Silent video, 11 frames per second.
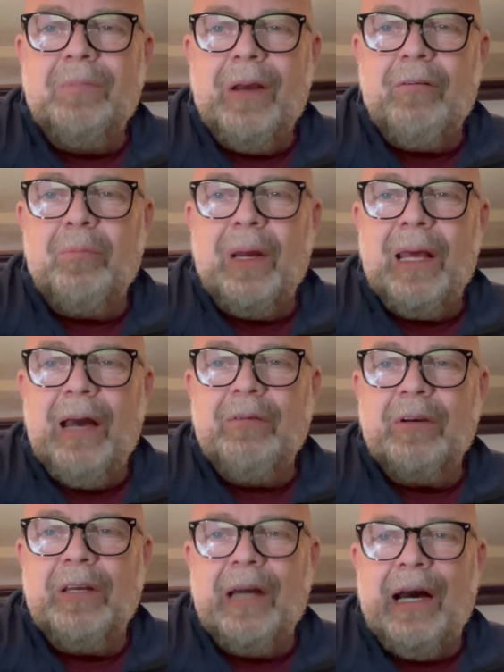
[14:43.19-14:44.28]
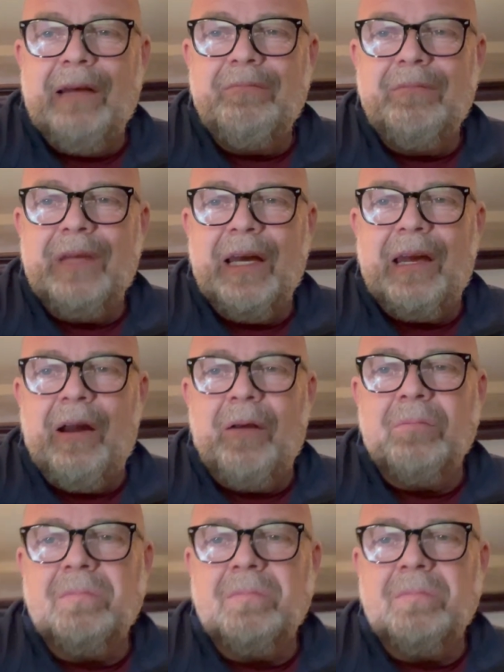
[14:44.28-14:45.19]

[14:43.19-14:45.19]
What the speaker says: Everybody have a good night. Take care.